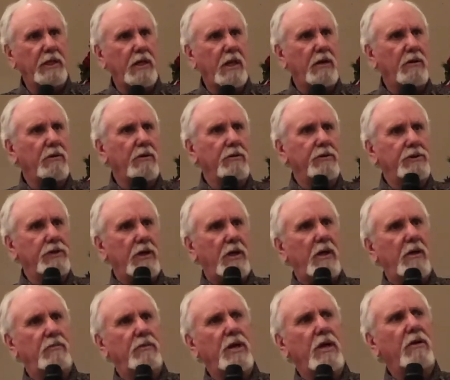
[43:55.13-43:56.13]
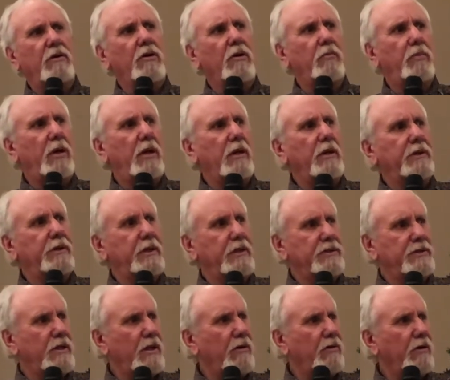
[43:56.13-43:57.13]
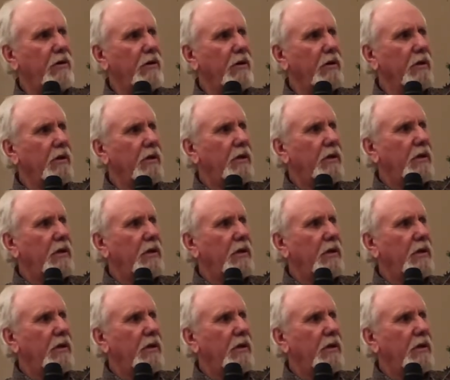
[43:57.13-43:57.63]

not on our job, not on our politics, not on our